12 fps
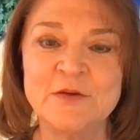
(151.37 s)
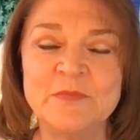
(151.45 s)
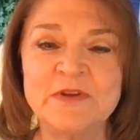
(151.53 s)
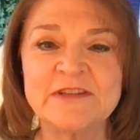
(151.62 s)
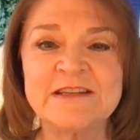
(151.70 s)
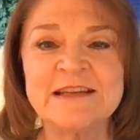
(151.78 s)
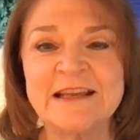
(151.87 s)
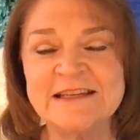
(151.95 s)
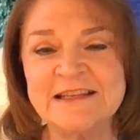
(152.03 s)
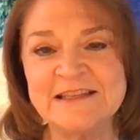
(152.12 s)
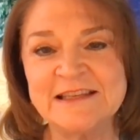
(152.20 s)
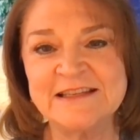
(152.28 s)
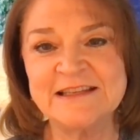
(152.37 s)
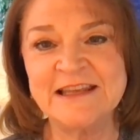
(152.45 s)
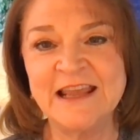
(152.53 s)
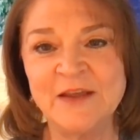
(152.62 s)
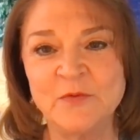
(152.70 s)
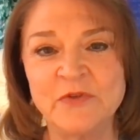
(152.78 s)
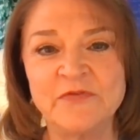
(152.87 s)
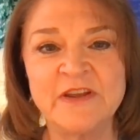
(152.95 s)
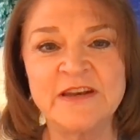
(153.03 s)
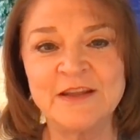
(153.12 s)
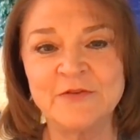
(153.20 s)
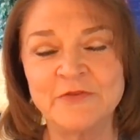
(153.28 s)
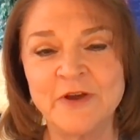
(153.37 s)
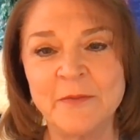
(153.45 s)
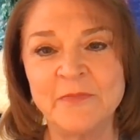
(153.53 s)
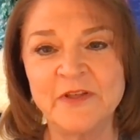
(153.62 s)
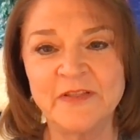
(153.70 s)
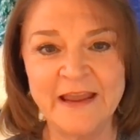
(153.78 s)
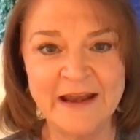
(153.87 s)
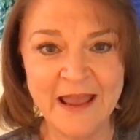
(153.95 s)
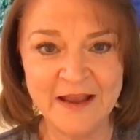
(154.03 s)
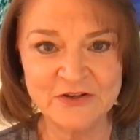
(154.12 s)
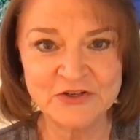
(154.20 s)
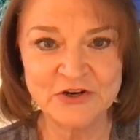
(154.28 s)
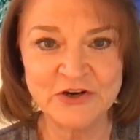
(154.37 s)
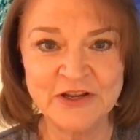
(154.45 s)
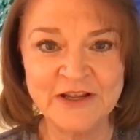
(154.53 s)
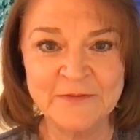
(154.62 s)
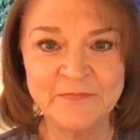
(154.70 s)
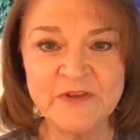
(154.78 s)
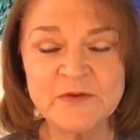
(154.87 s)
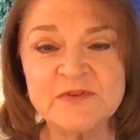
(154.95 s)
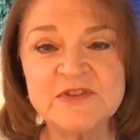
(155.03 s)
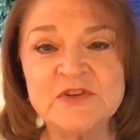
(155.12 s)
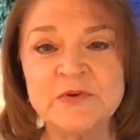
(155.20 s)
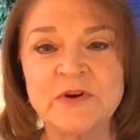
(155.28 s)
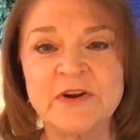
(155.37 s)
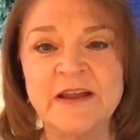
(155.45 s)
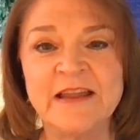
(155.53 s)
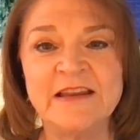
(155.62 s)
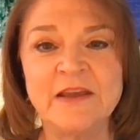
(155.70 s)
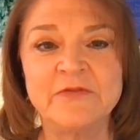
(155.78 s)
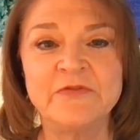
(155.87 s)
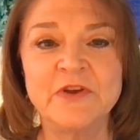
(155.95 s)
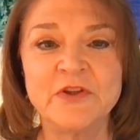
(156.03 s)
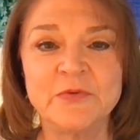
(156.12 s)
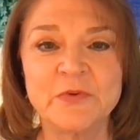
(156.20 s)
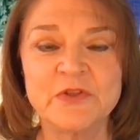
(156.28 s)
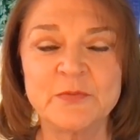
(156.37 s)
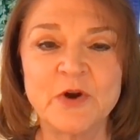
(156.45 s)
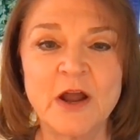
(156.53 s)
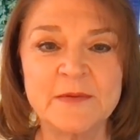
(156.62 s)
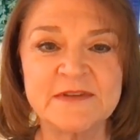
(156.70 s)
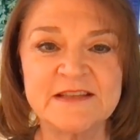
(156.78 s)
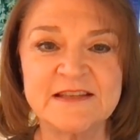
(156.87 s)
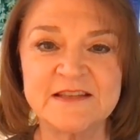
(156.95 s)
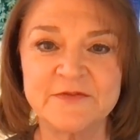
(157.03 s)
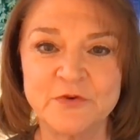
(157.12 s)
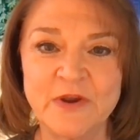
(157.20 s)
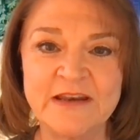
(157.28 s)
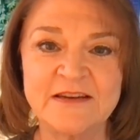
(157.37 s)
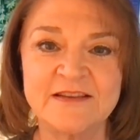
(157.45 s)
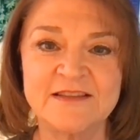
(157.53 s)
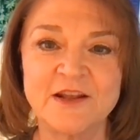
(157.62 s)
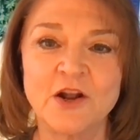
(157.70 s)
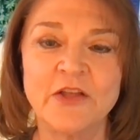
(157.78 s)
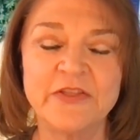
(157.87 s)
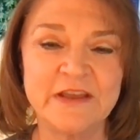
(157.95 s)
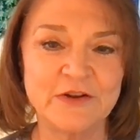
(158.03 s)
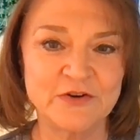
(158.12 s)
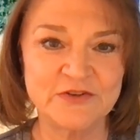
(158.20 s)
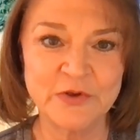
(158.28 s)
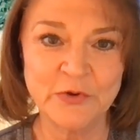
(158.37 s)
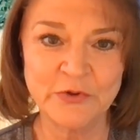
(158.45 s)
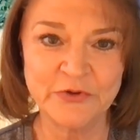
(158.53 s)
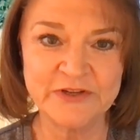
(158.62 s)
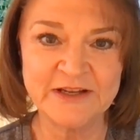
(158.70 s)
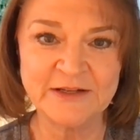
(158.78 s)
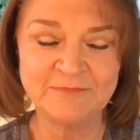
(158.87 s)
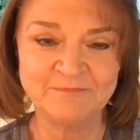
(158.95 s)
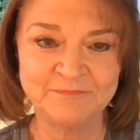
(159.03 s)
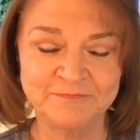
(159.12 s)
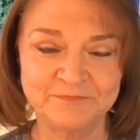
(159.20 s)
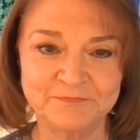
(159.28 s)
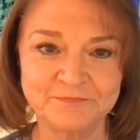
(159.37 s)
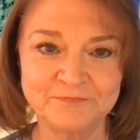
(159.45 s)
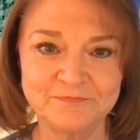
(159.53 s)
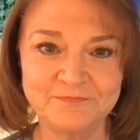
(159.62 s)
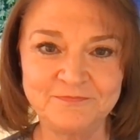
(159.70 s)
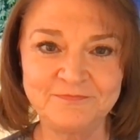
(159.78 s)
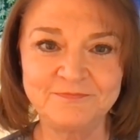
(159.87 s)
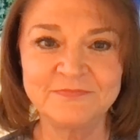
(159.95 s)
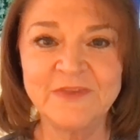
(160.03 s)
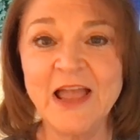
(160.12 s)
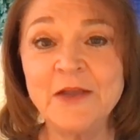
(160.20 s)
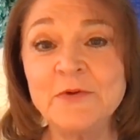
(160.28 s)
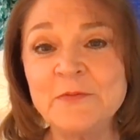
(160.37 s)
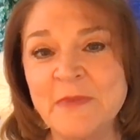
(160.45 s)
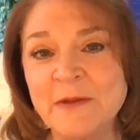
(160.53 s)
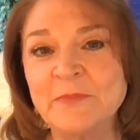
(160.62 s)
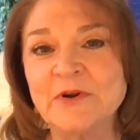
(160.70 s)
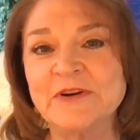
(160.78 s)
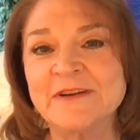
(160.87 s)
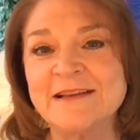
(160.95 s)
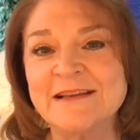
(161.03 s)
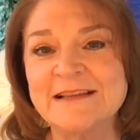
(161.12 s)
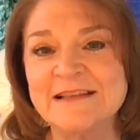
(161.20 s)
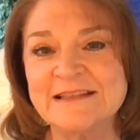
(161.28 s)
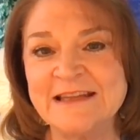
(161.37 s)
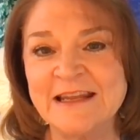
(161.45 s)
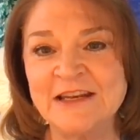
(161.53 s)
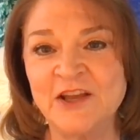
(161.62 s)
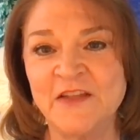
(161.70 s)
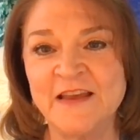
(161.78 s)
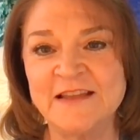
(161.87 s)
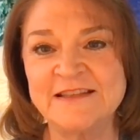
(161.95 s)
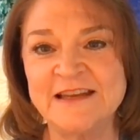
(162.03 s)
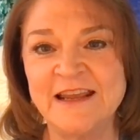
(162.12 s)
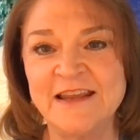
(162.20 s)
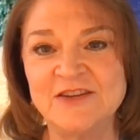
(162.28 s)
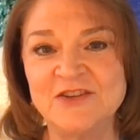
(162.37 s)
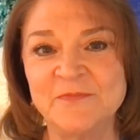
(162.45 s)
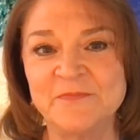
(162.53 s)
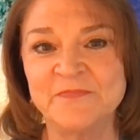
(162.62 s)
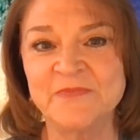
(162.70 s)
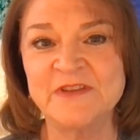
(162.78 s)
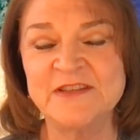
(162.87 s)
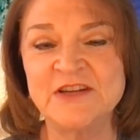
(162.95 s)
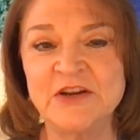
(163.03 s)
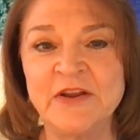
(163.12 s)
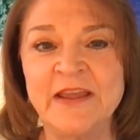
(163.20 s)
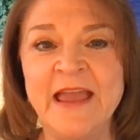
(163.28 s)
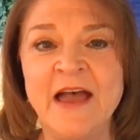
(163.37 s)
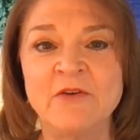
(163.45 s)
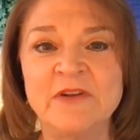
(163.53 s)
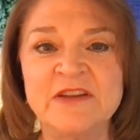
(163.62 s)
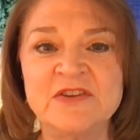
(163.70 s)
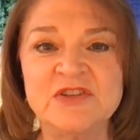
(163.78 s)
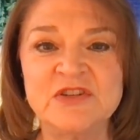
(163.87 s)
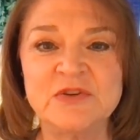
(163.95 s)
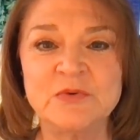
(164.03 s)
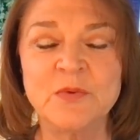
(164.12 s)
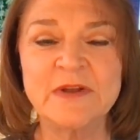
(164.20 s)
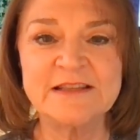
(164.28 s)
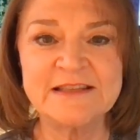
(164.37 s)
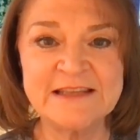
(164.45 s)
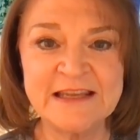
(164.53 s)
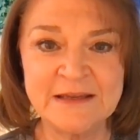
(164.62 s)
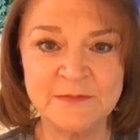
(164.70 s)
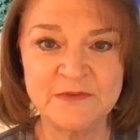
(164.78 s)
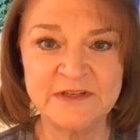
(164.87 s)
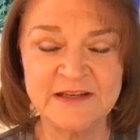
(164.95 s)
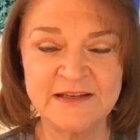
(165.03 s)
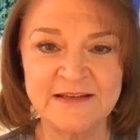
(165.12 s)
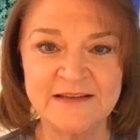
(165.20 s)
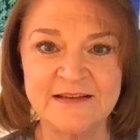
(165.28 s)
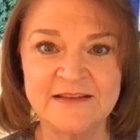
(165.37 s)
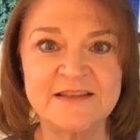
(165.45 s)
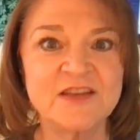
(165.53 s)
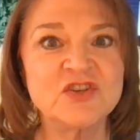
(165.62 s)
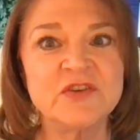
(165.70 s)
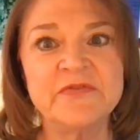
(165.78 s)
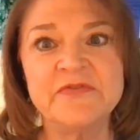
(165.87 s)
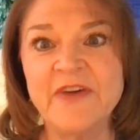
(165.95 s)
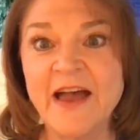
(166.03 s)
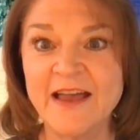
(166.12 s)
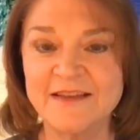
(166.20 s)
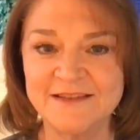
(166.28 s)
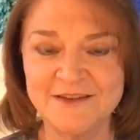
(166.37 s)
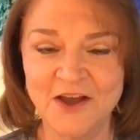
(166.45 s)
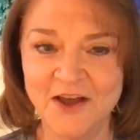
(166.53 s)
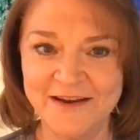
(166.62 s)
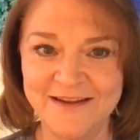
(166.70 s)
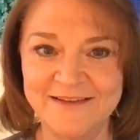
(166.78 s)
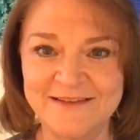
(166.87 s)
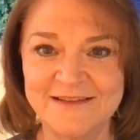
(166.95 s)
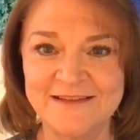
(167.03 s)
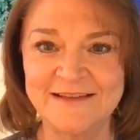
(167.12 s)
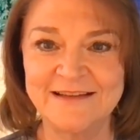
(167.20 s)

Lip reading: Built in 1968 with funding from the late actor, it was newer and yet filled with the promises of greatness that all theaters hold. I remember standing on that stage, staring out into what seemed such a vast audience.